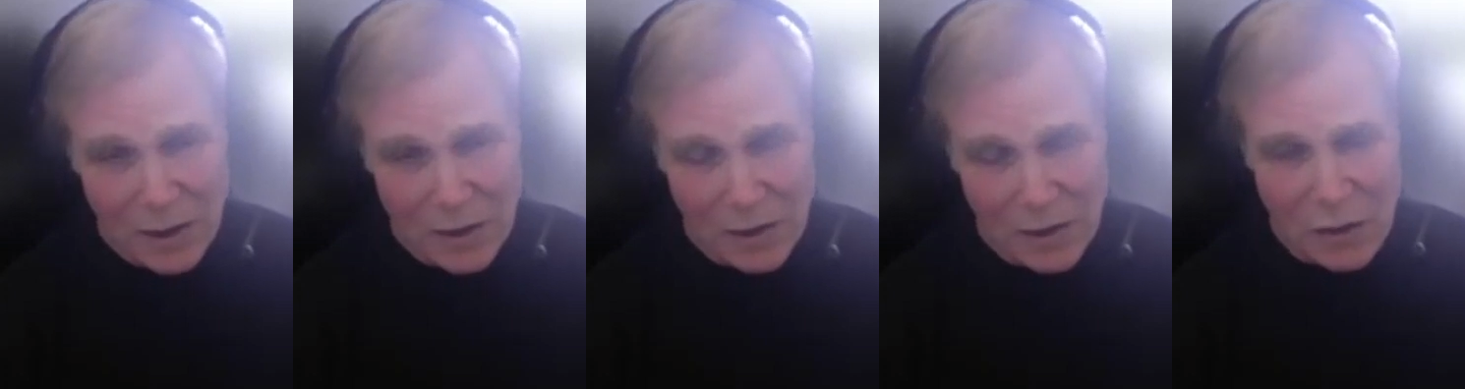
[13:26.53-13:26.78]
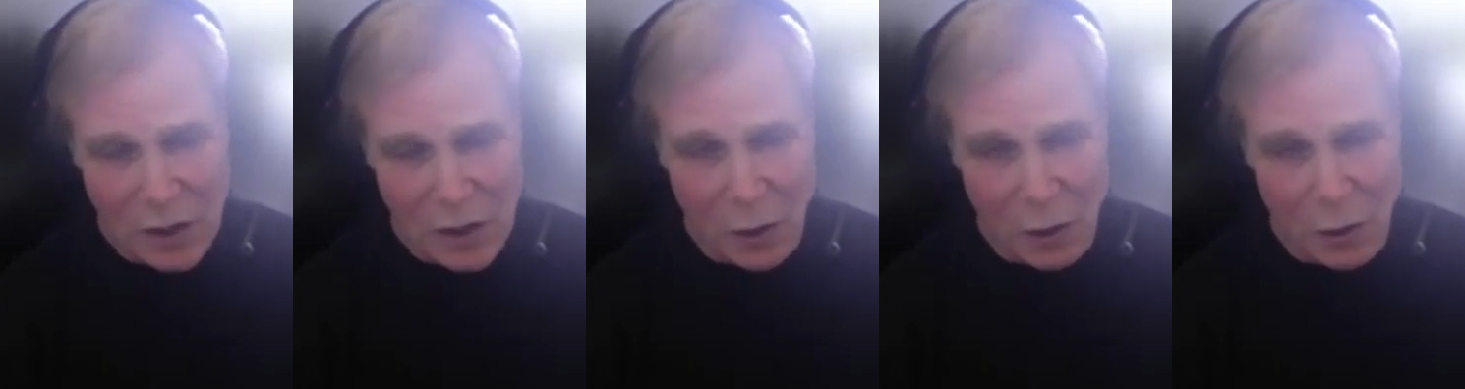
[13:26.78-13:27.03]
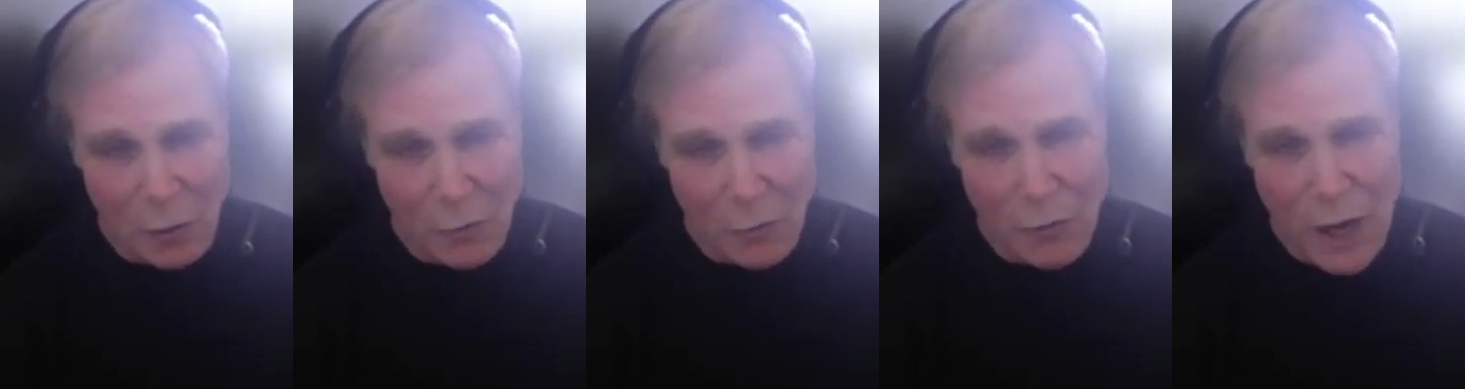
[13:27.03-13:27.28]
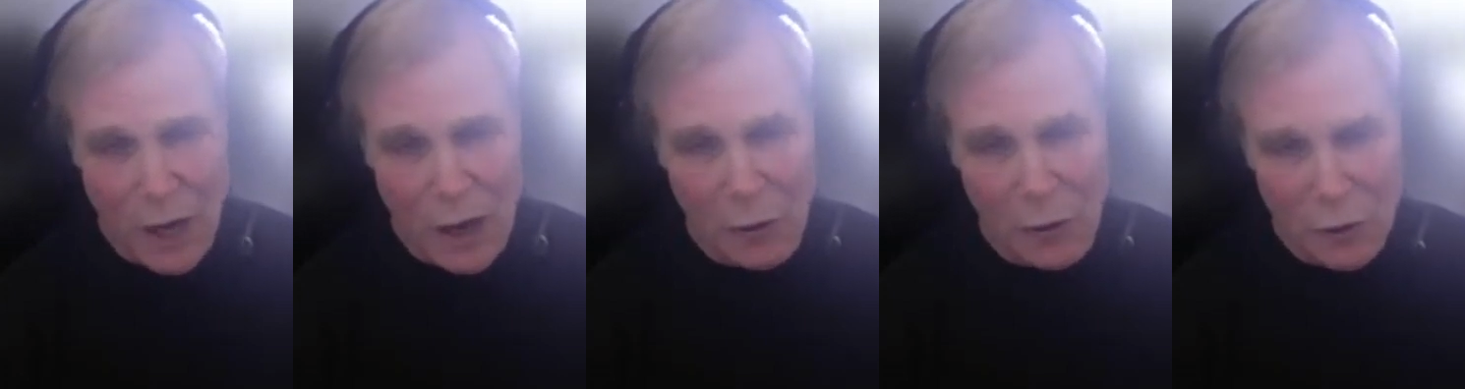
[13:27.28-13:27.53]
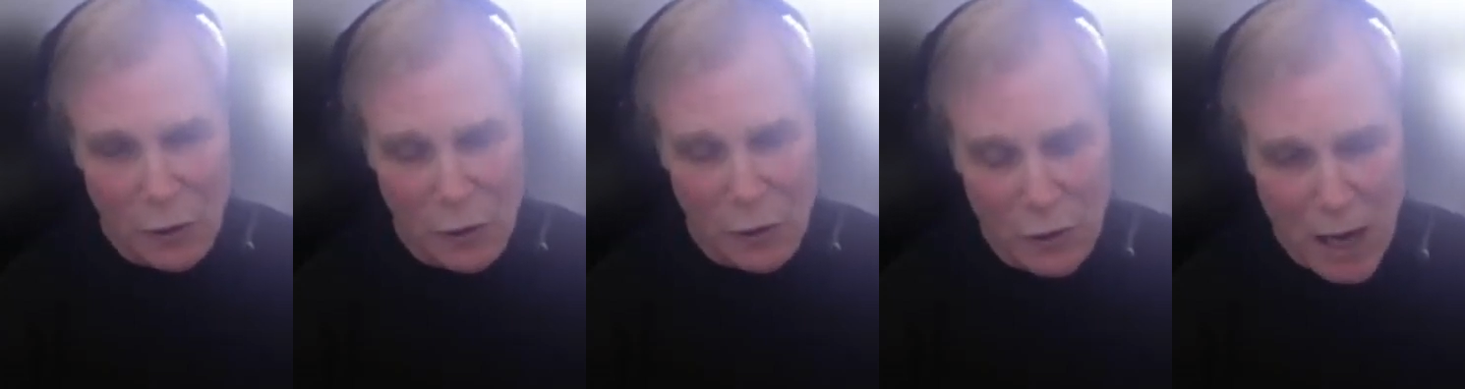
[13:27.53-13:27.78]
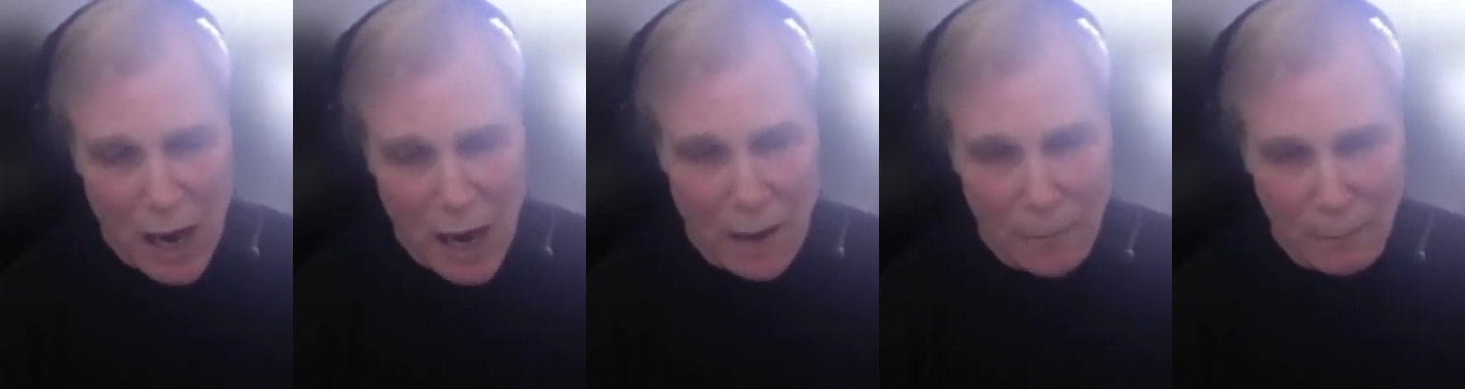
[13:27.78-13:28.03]
so those are
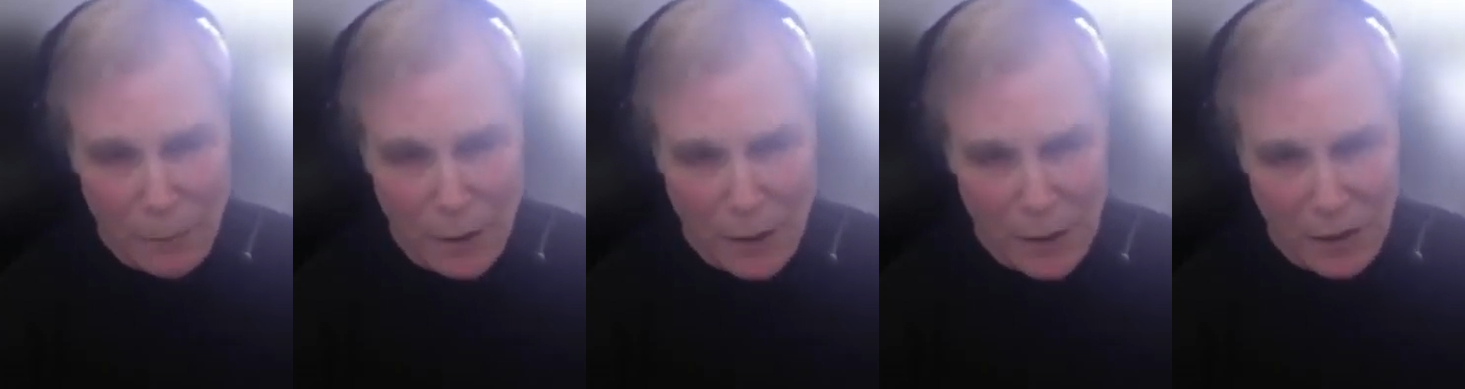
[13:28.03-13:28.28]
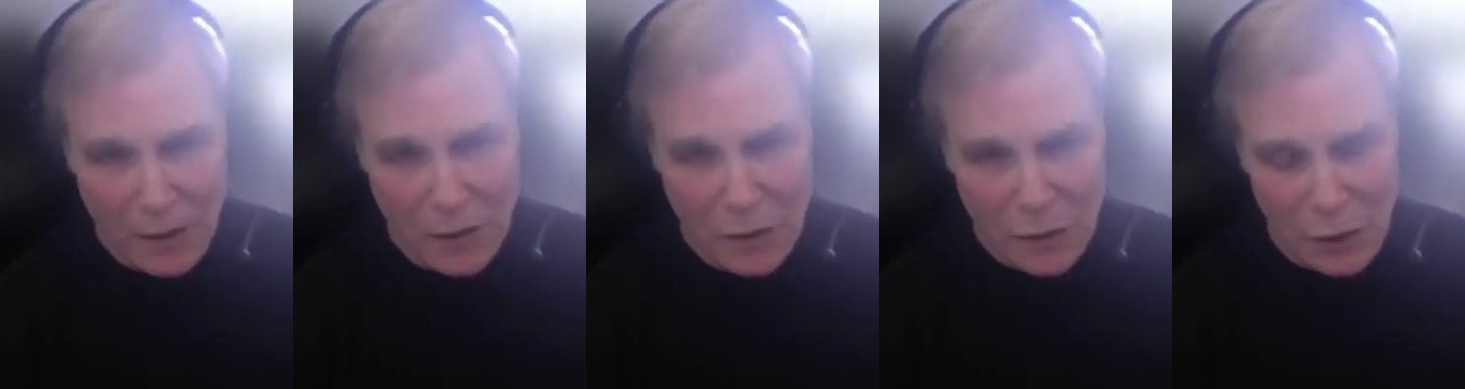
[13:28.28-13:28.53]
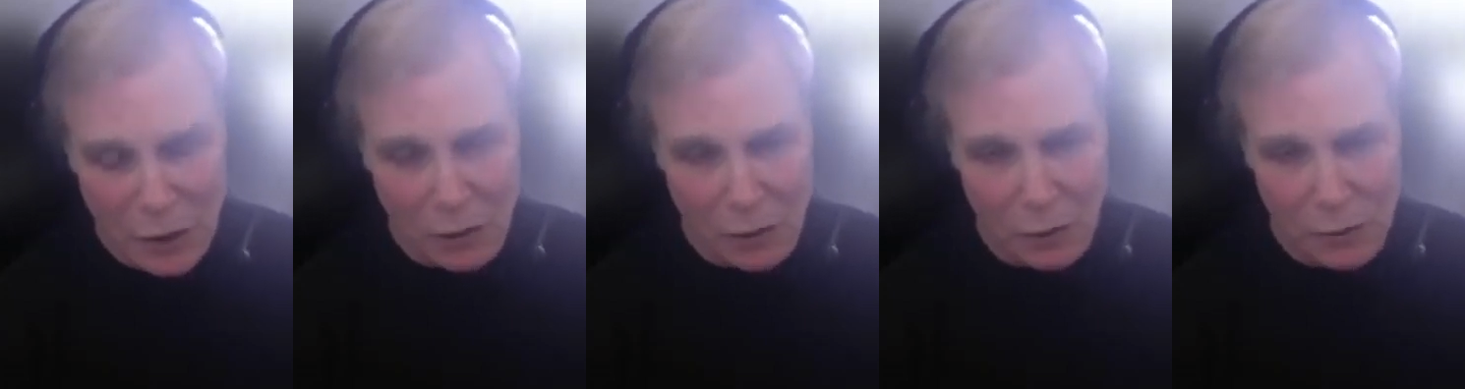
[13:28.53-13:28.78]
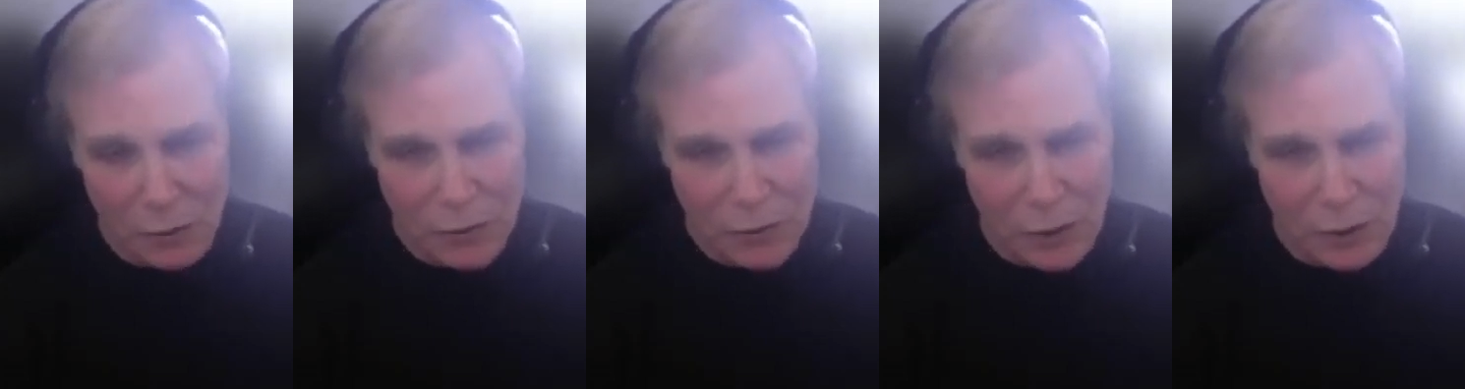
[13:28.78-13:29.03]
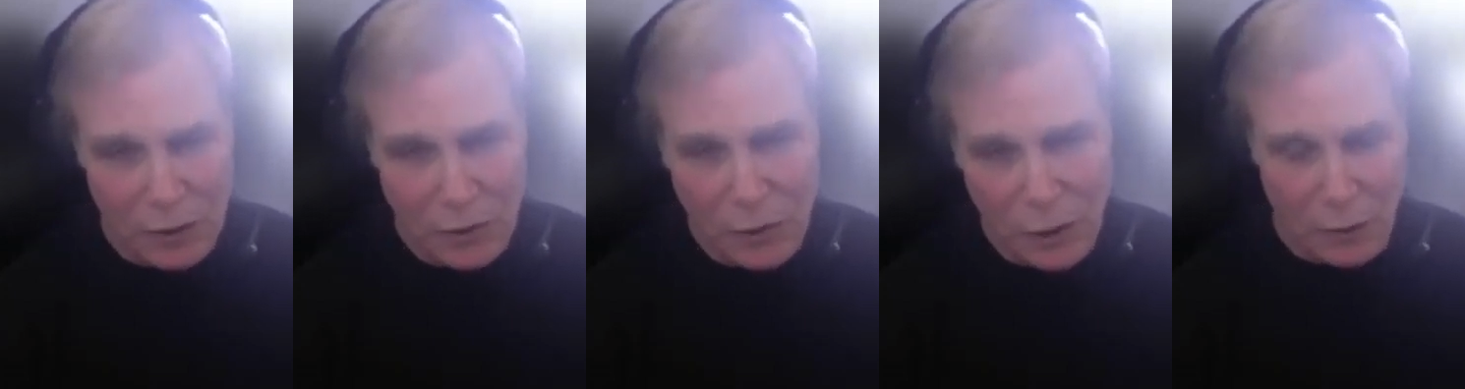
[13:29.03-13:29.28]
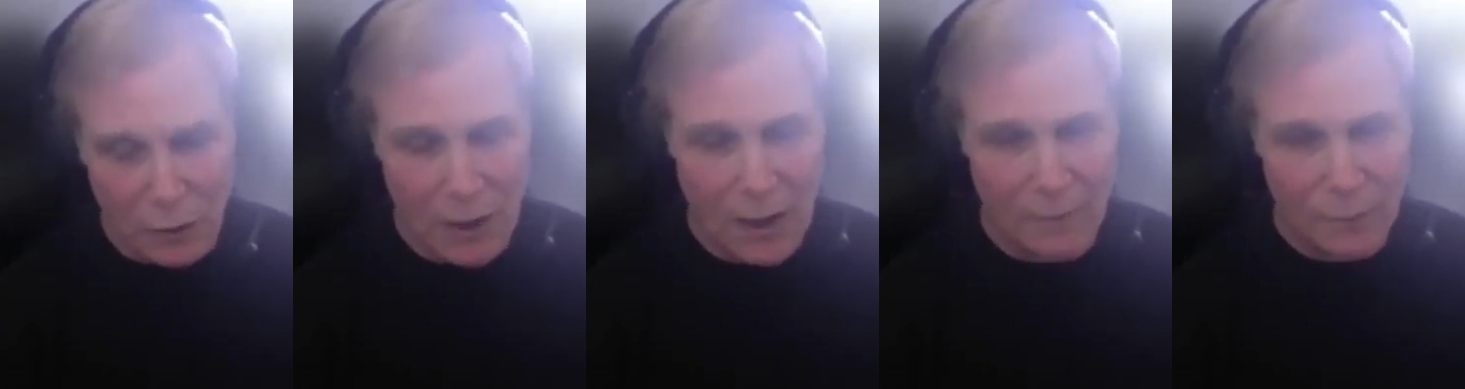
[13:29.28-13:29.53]
not being sold so you
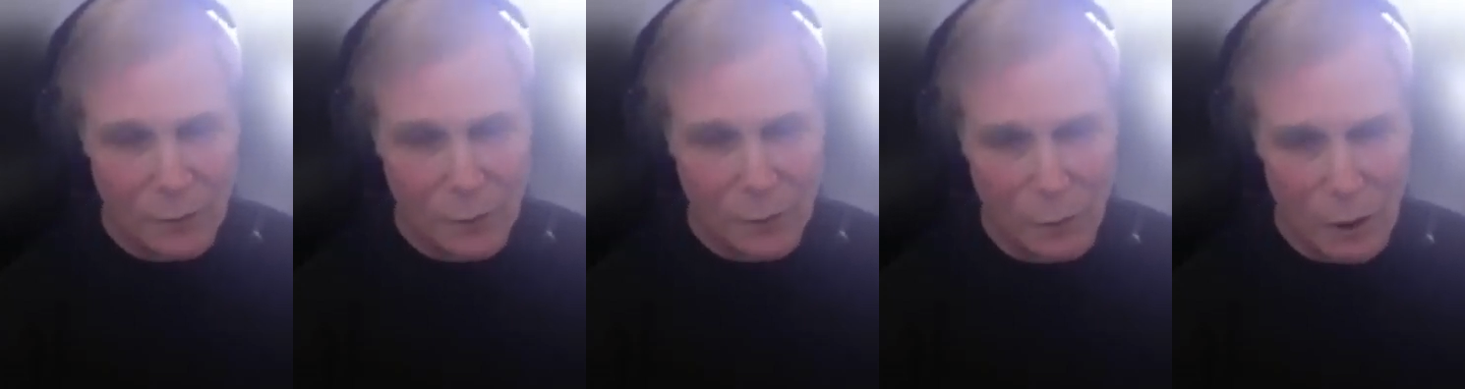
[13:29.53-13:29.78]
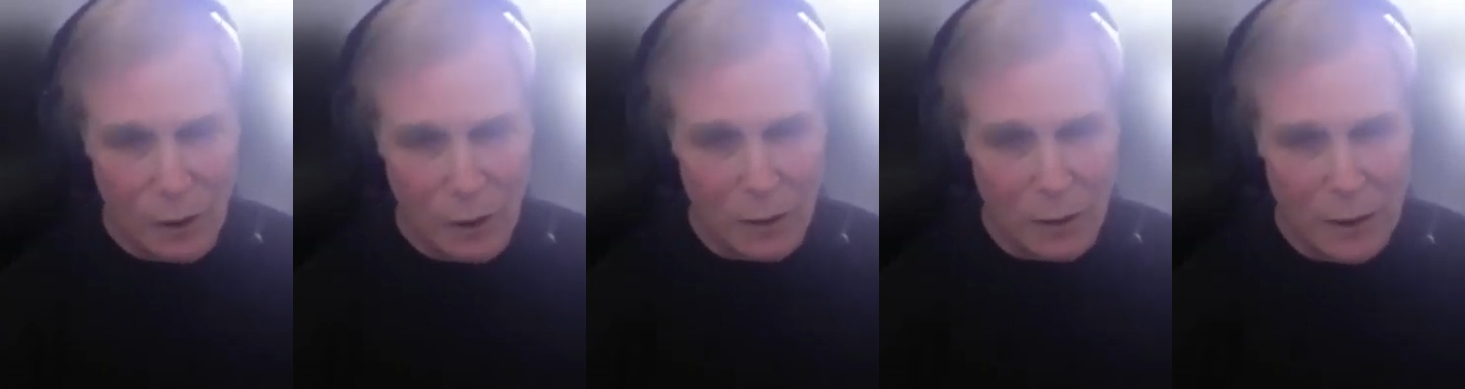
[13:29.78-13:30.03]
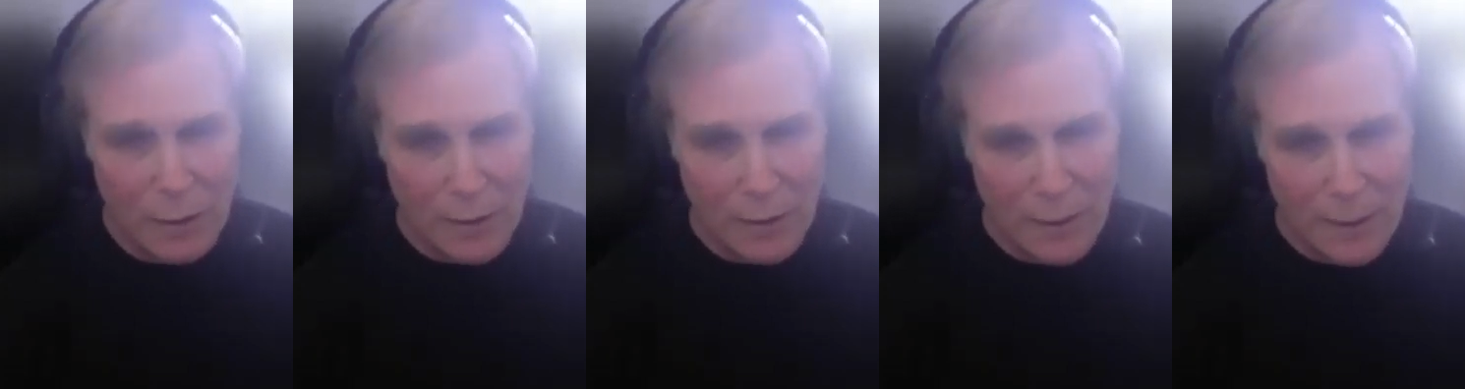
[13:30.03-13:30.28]
don't have to worry